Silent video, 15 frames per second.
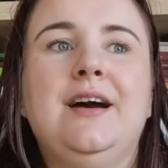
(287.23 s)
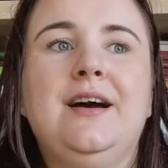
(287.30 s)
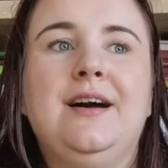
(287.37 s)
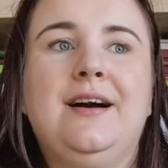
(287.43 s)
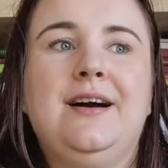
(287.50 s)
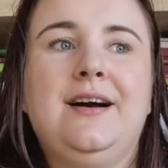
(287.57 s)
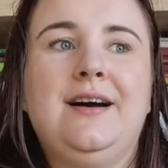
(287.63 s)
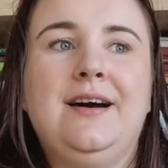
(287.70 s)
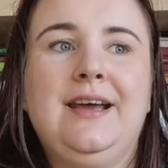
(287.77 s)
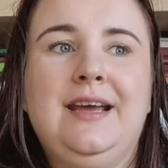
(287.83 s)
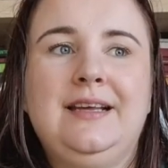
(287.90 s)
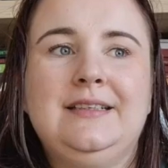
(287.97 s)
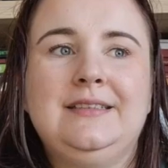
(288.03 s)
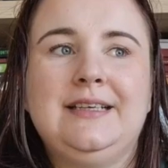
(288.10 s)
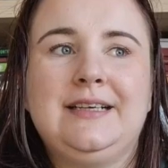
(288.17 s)

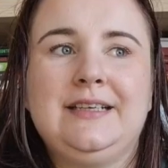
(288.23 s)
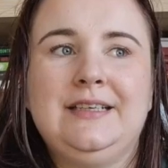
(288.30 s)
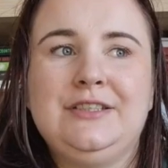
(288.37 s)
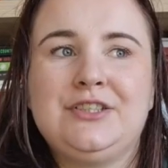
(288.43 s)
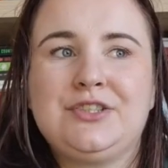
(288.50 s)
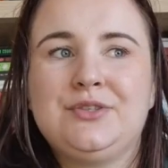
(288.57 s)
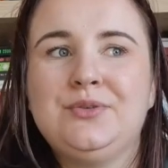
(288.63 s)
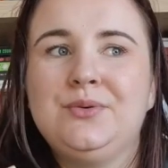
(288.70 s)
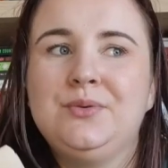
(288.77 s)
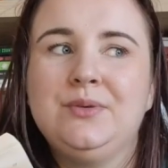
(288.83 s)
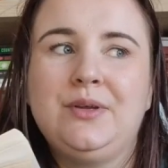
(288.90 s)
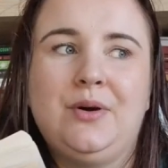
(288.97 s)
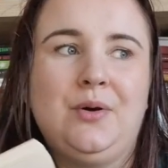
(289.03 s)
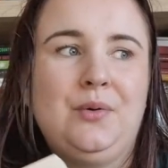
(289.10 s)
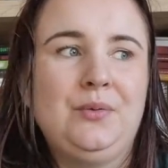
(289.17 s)
and they're in school
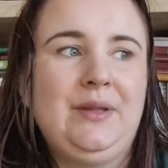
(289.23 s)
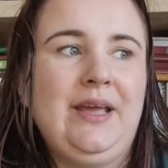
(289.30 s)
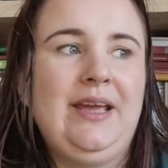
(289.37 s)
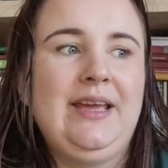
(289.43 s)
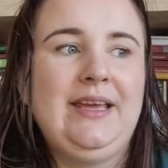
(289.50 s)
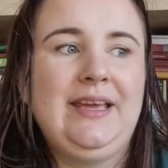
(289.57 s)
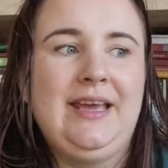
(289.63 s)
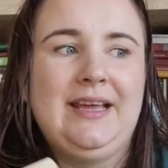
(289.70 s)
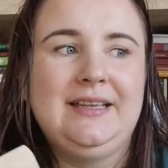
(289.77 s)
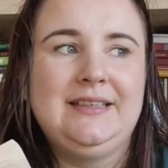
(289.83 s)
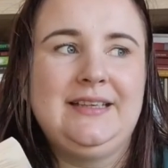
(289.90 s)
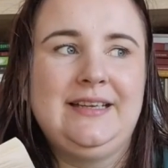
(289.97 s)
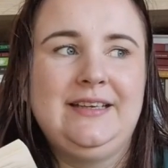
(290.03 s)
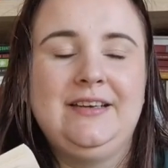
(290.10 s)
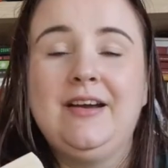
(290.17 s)
the whole day and
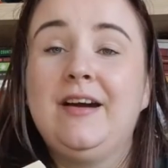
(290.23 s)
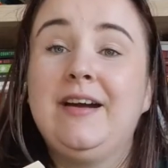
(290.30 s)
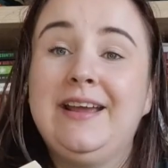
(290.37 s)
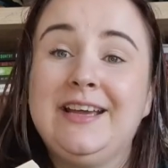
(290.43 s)
they